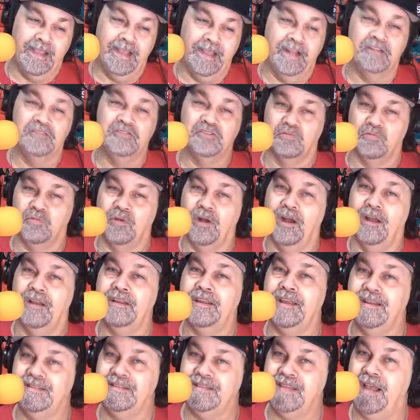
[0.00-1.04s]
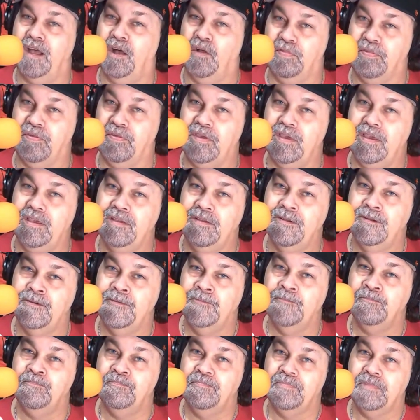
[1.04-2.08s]
Teron gets healthy
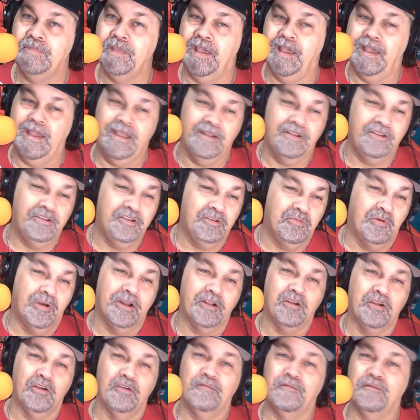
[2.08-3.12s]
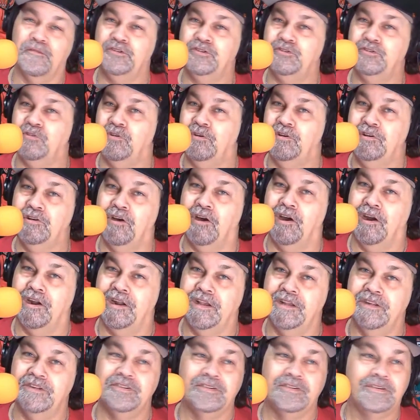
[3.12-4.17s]
and you want to go for short
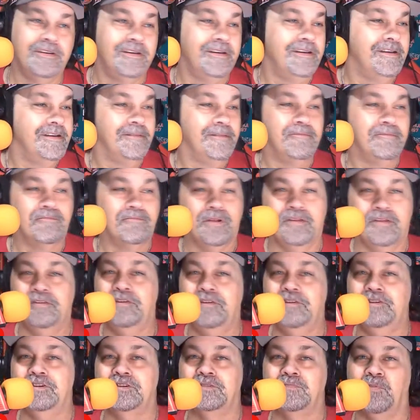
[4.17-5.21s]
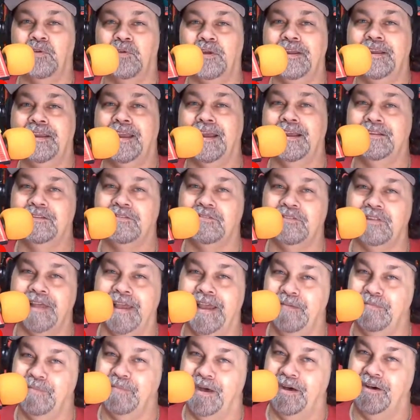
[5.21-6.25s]
yardage, brother, you just bring Kendall
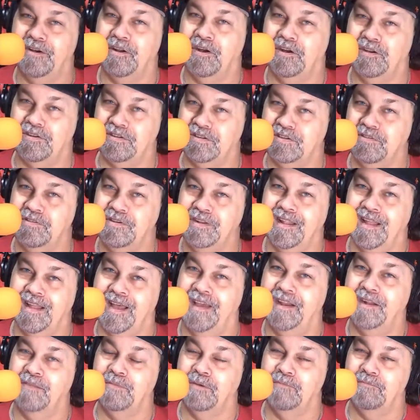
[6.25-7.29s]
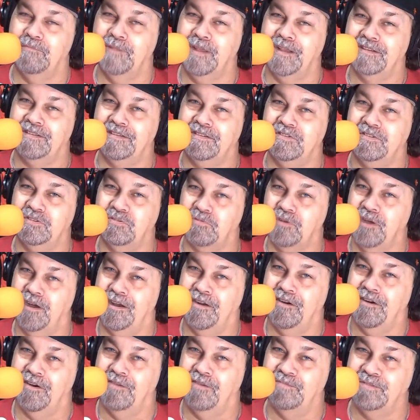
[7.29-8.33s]
Lamb out also and line him up next to
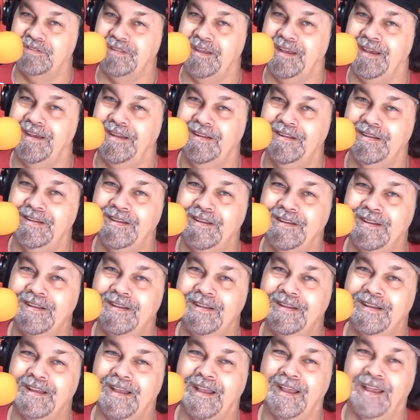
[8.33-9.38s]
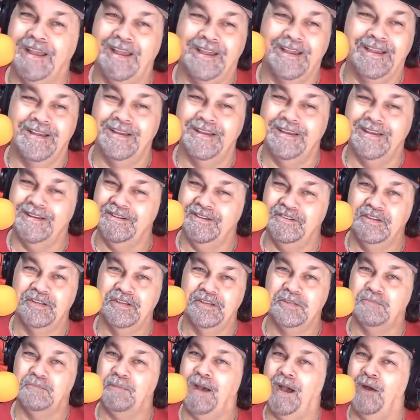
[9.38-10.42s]
Teron Armstead and
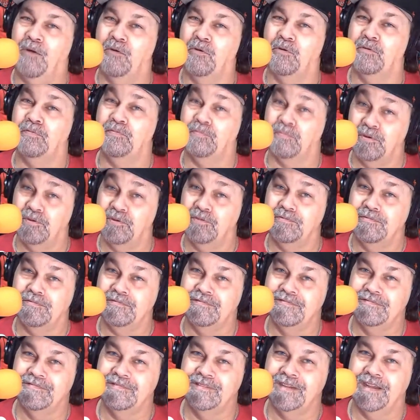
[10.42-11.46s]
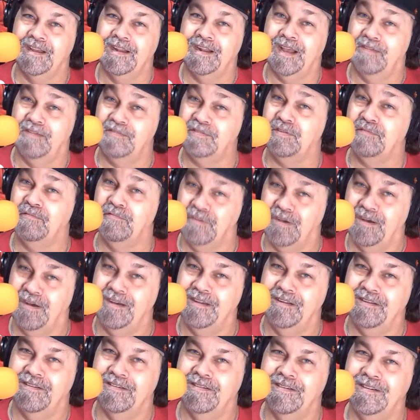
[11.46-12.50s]
just power through and have some
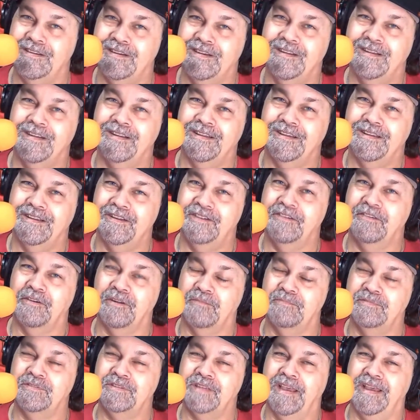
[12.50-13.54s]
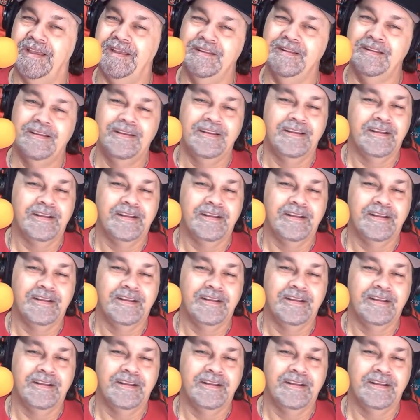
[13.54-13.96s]
fun. You know what I'm saying?